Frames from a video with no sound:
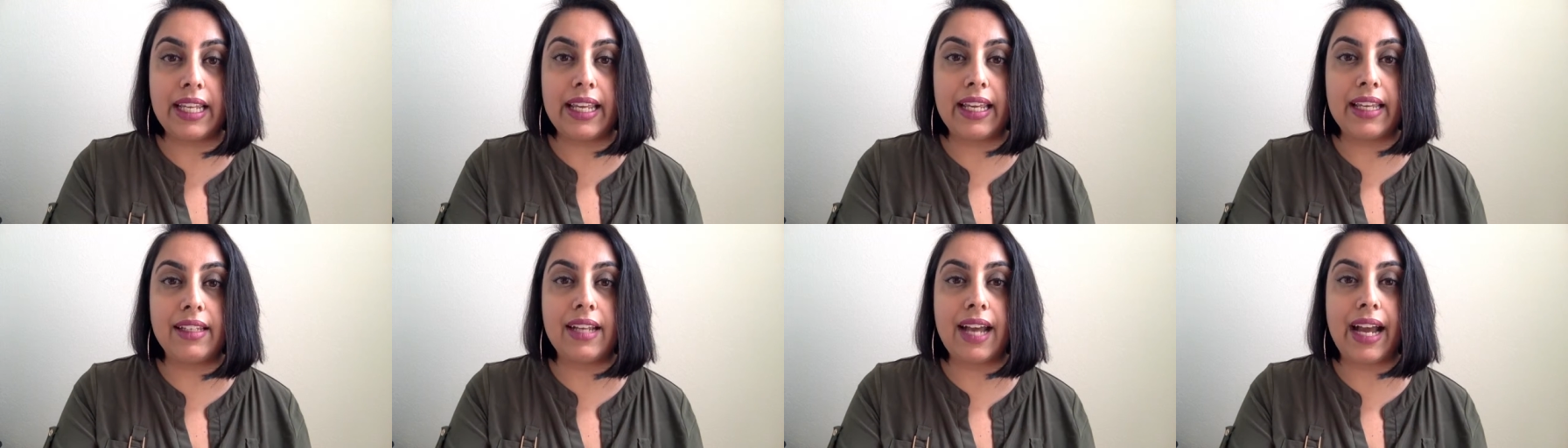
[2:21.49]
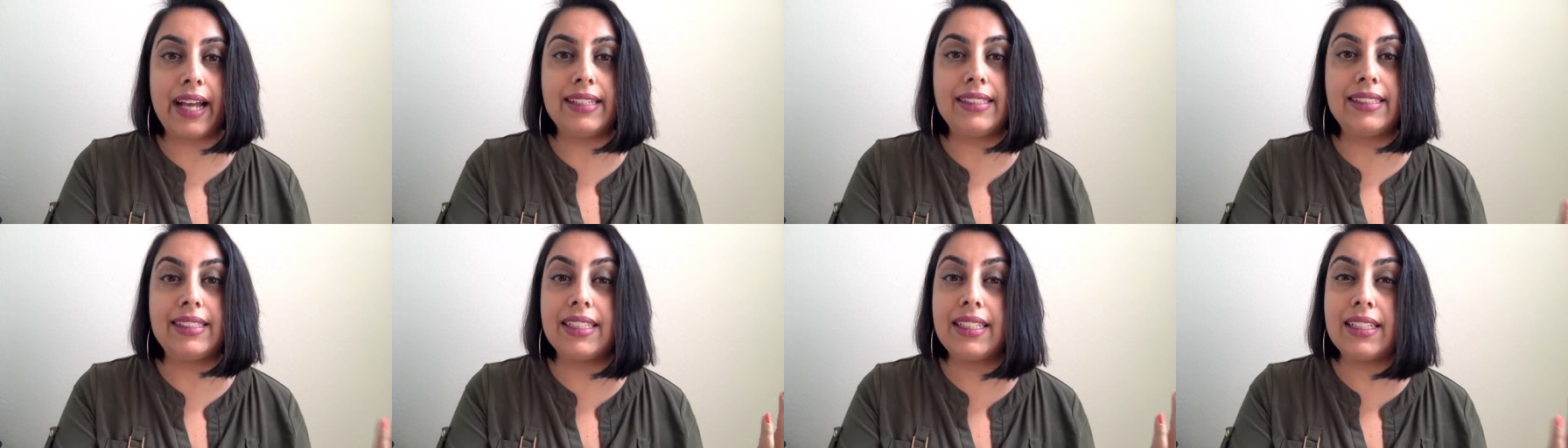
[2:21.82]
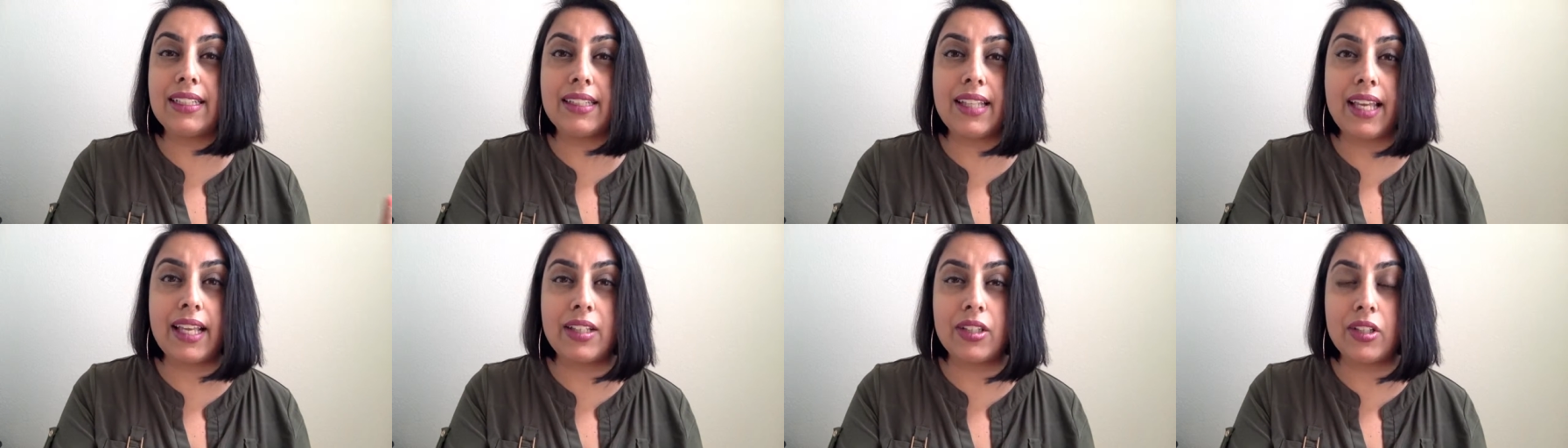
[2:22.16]
and I
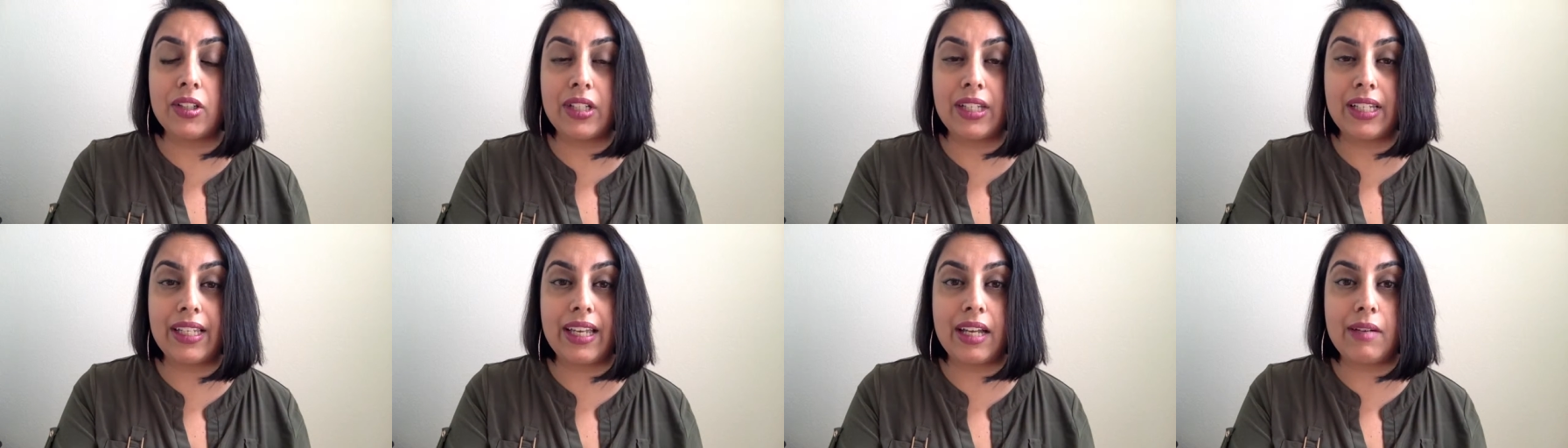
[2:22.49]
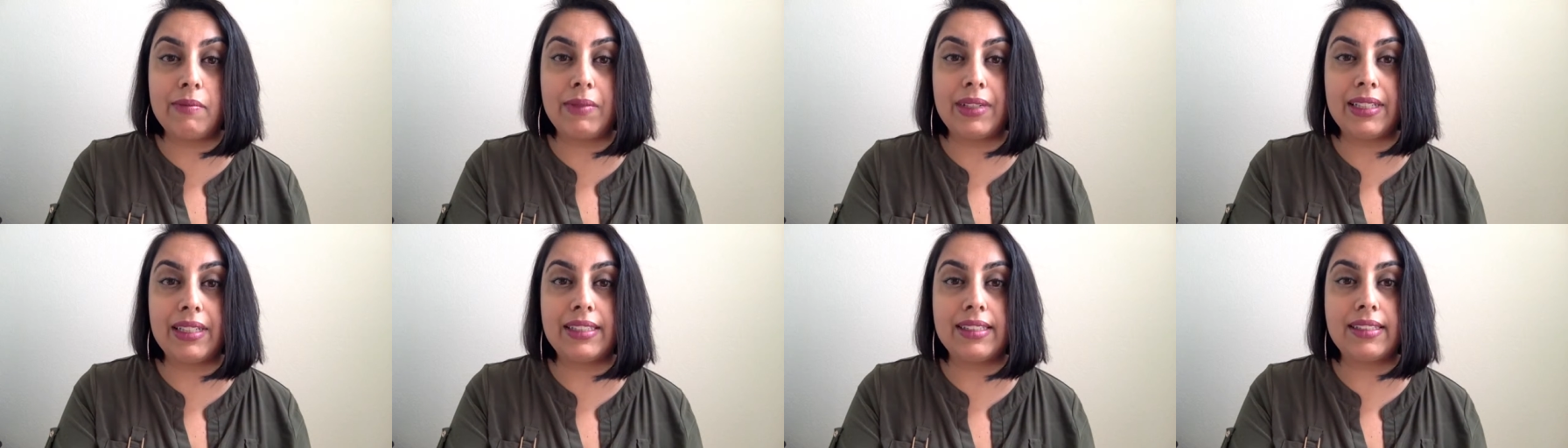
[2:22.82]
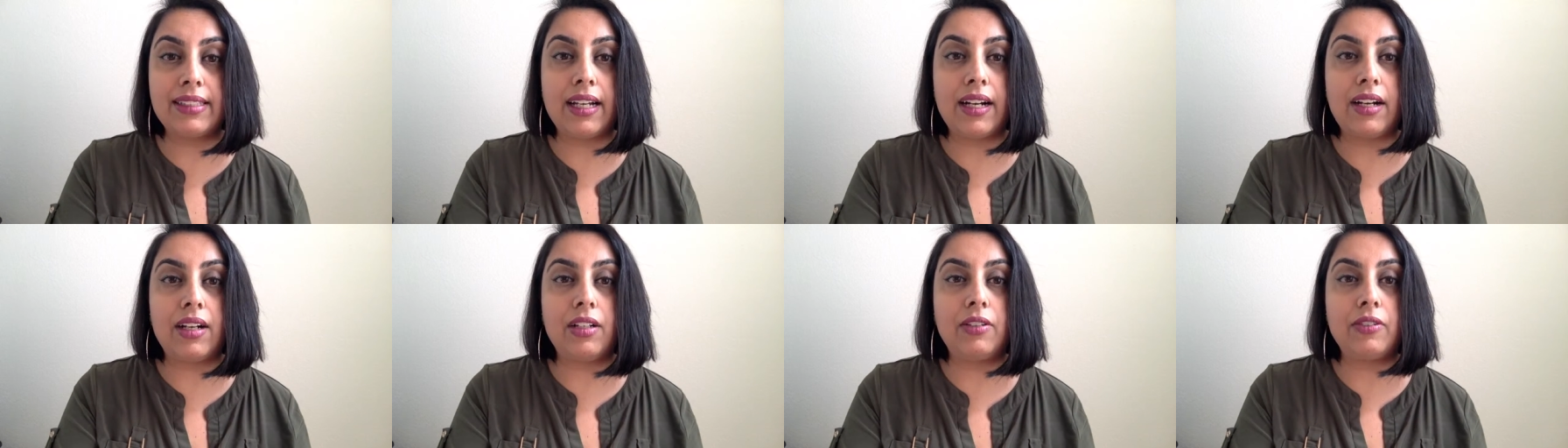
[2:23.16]
didn't like looking at
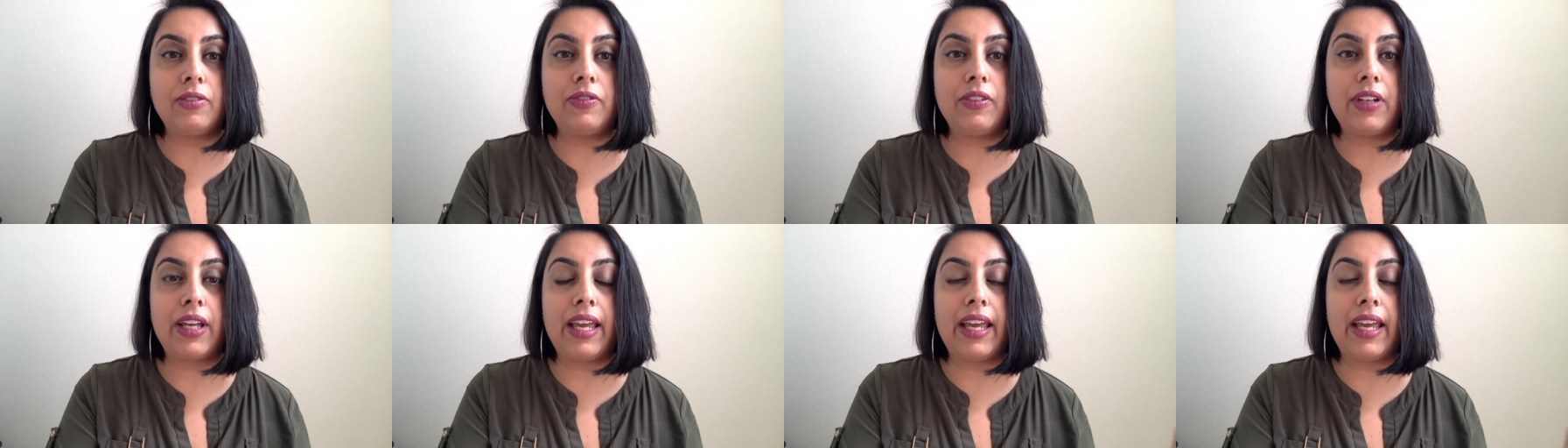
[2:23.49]
myself,